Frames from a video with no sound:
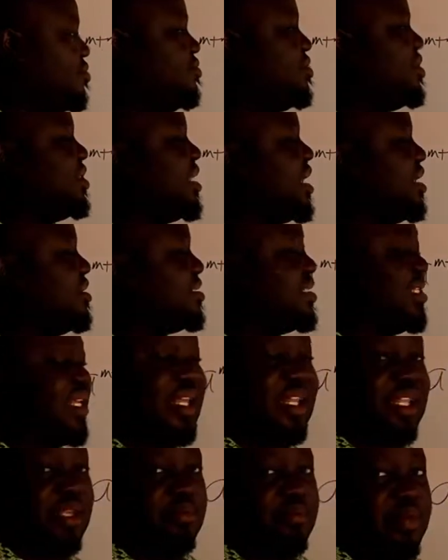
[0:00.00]
without
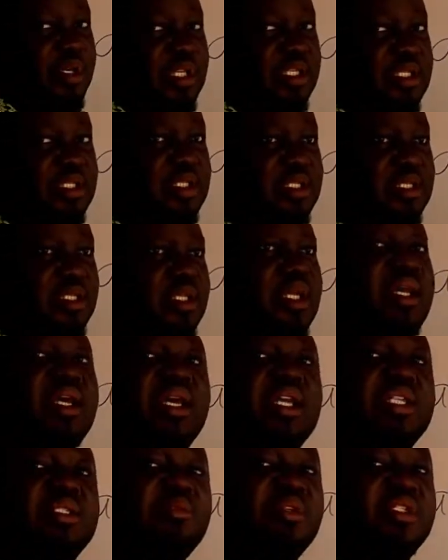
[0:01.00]
any base,
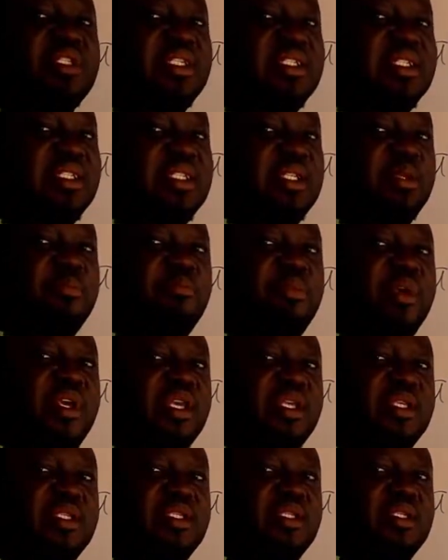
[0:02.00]
it means it is in
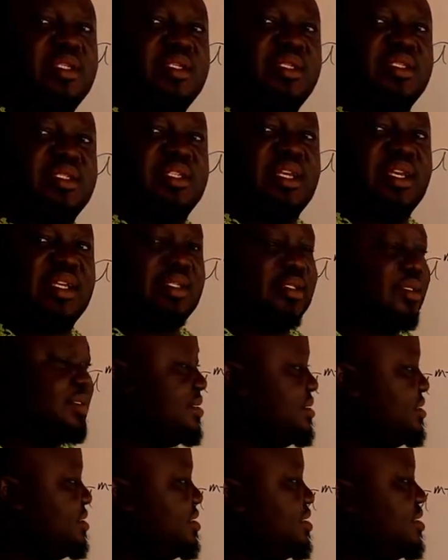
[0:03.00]
base 10.
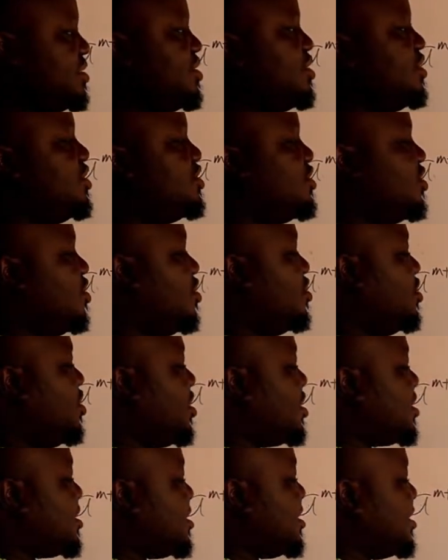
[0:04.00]
So
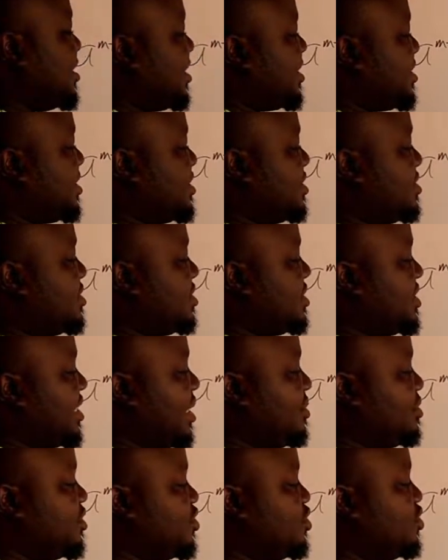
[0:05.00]
log 6
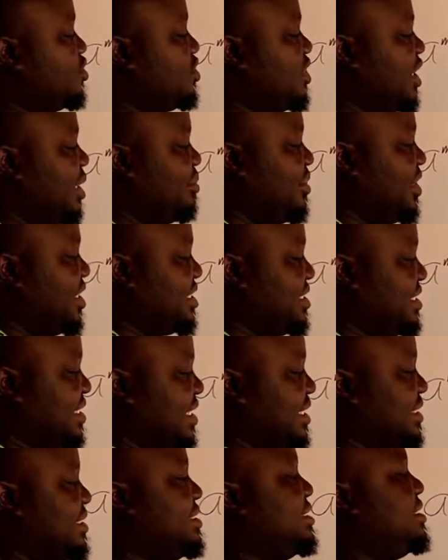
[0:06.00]
times 2 to the base
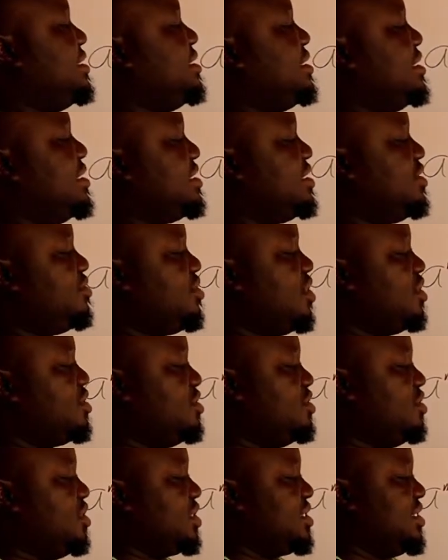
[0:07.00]
10 is equal
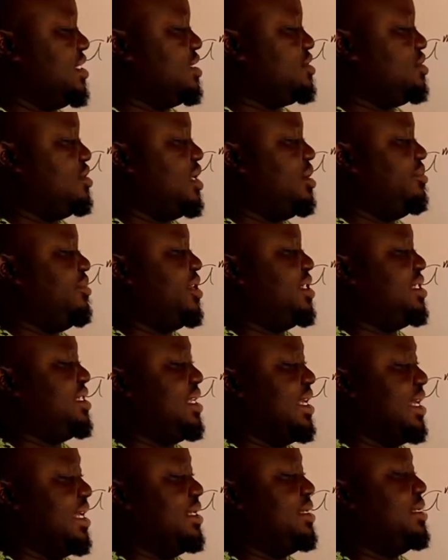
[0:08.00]
to log 6 to the base
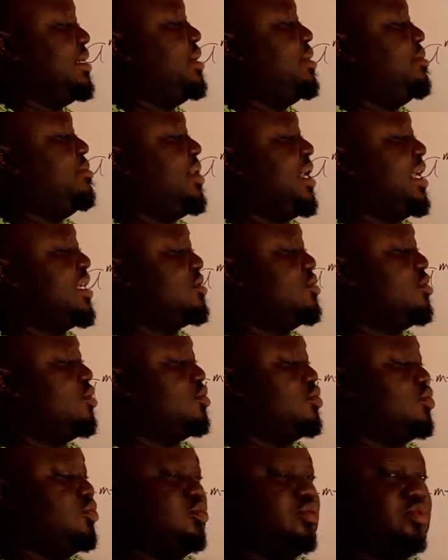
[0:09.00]
10 plus
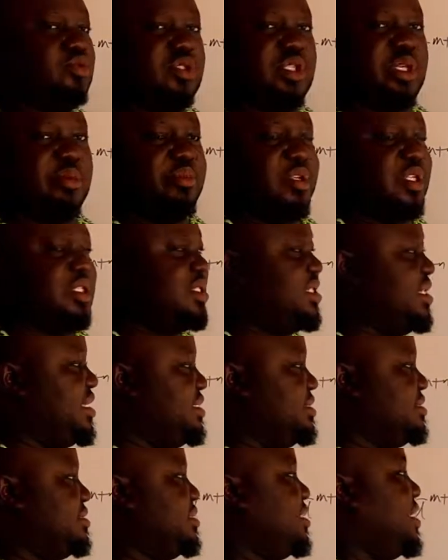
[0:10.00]
log 2 to the base
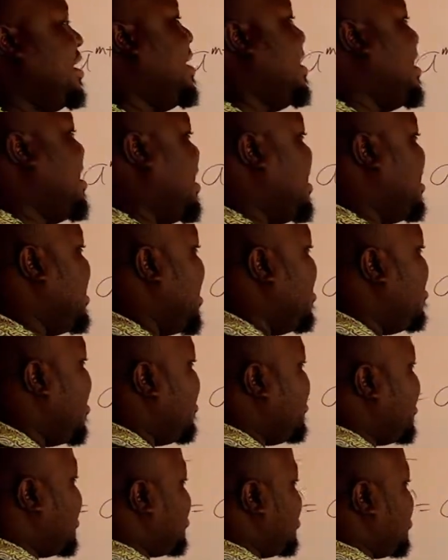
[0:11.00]
10. Now
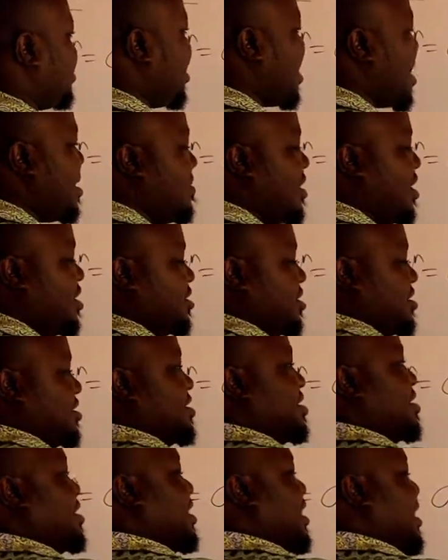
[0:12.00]
when we talk about
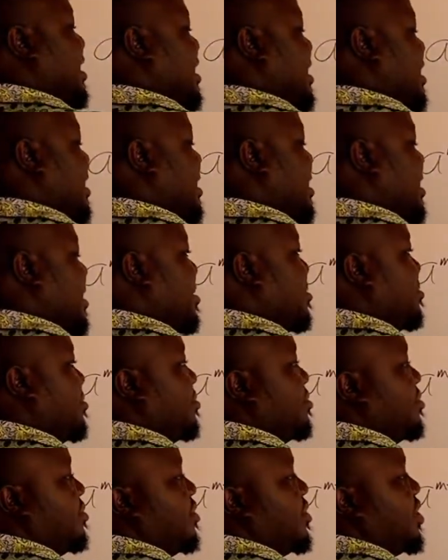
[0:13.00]

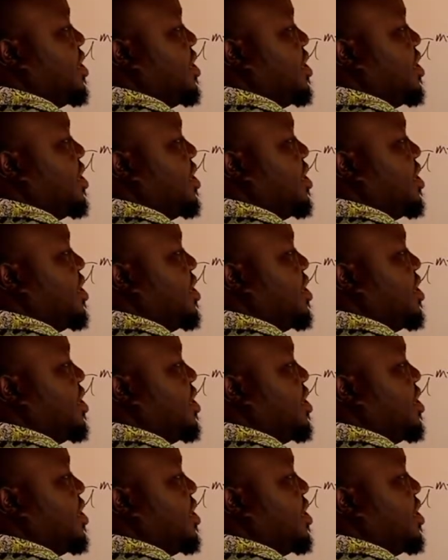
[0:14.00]
um,